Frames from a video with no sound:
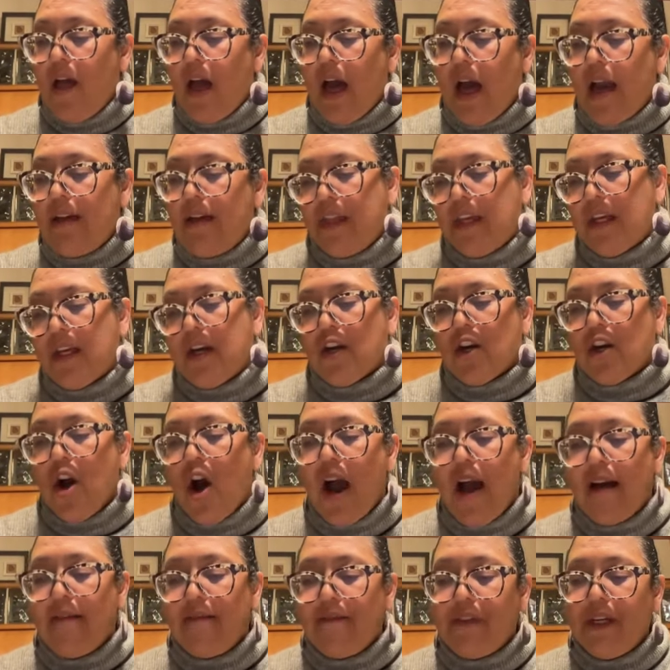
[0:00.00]
I think a
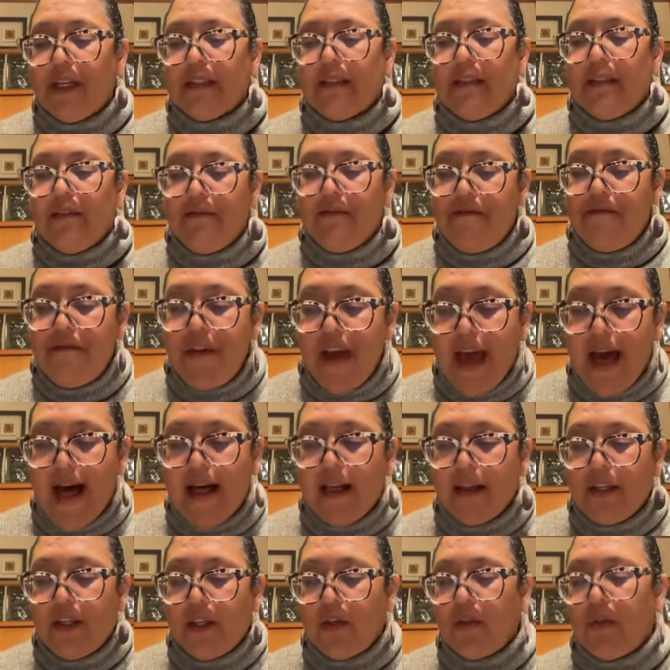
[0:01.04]
conflict of
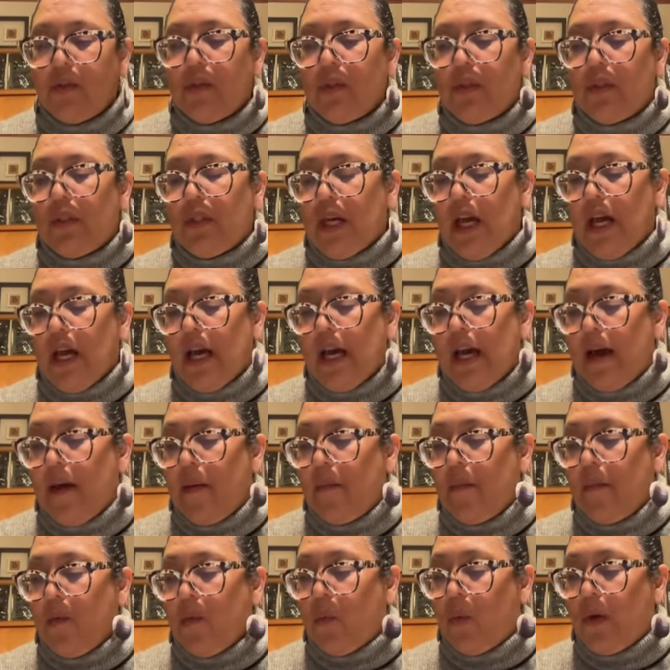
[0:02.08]
values
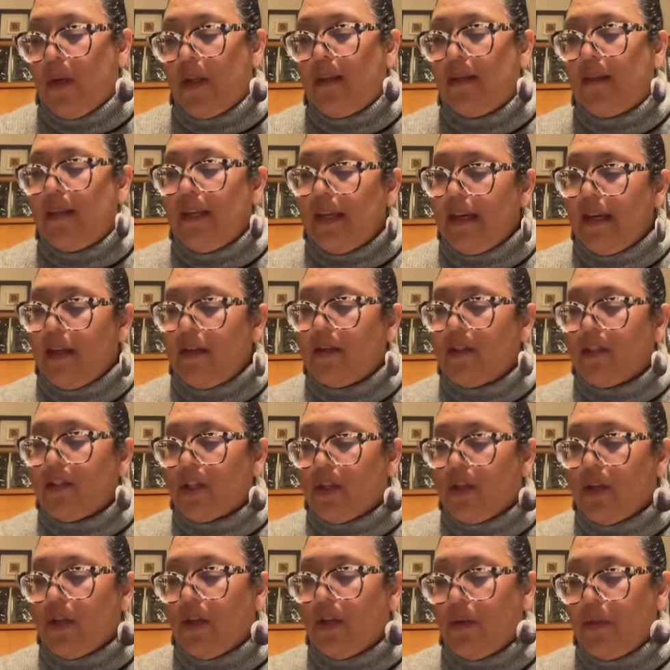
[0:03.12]
with English
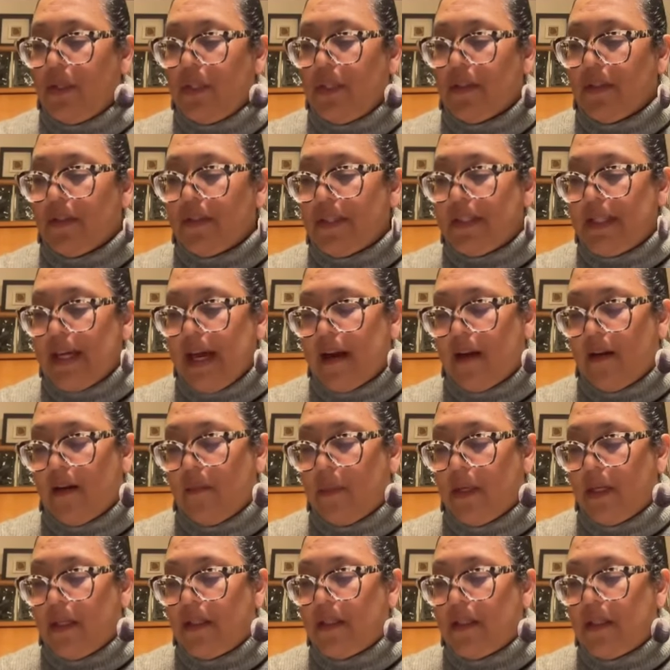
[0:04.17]
colonial
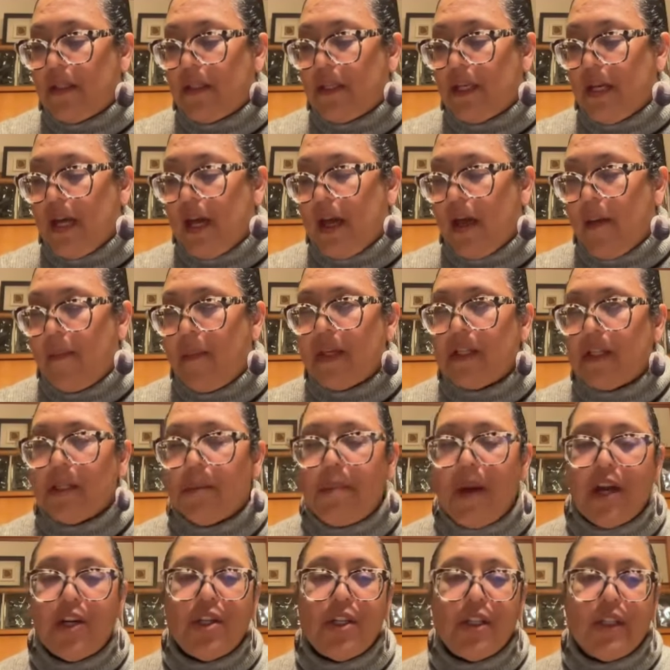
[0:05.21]
settlement,
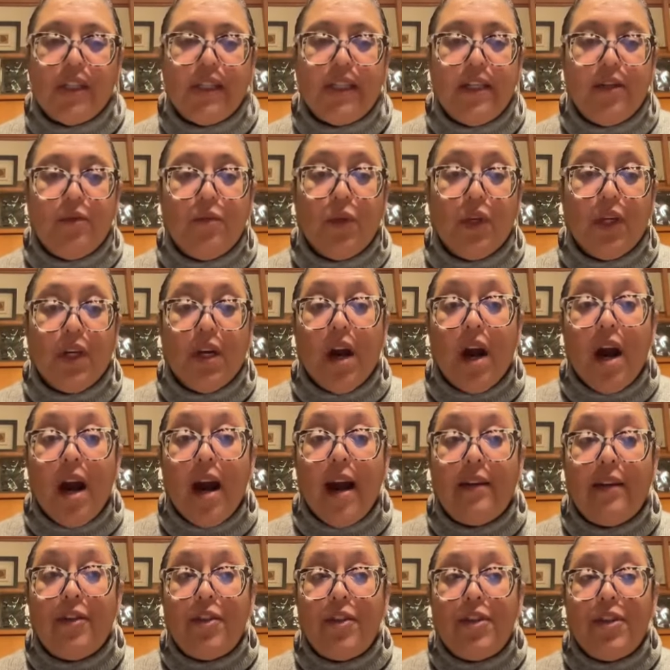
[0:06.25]
especially in
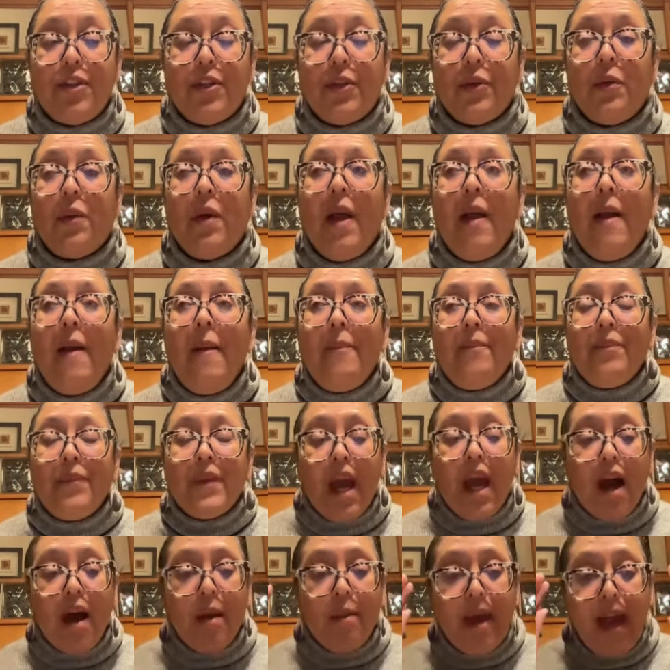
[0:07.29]
regard to
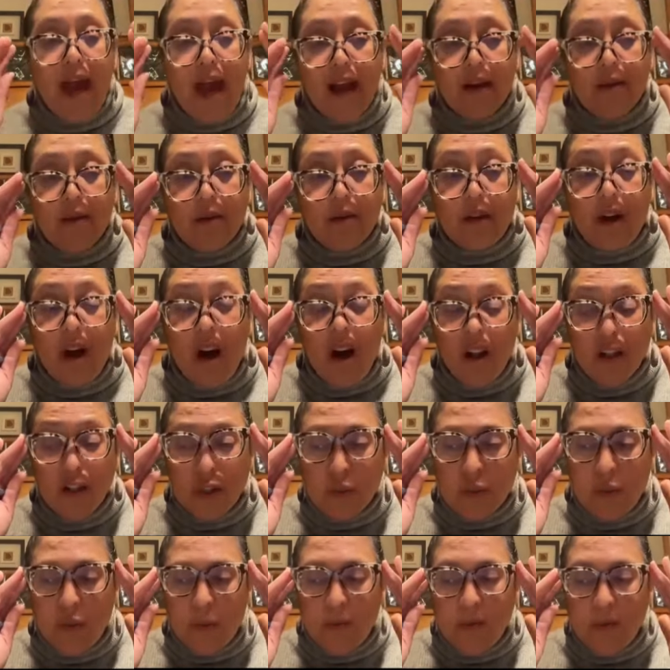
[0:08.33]

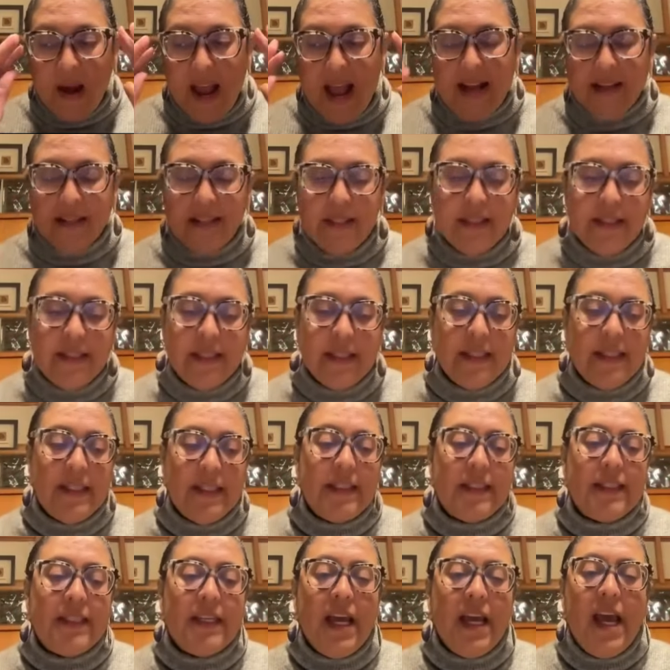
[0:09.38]
agricultural
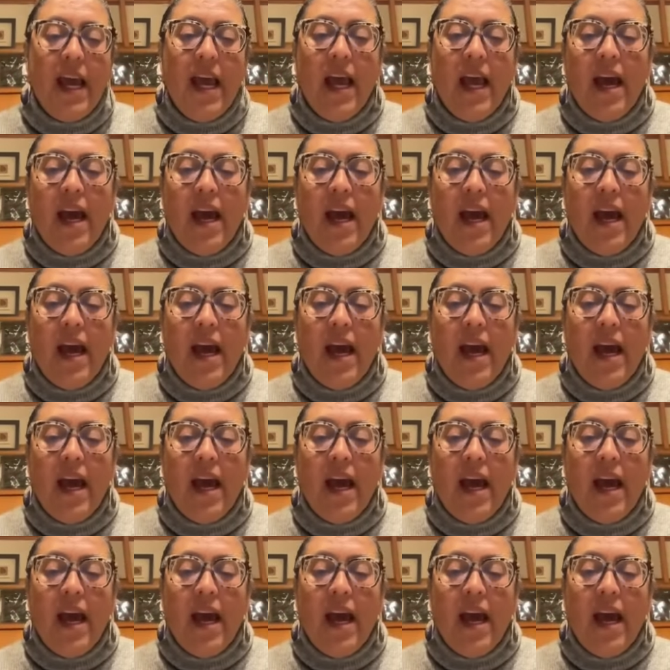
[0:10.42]
practices.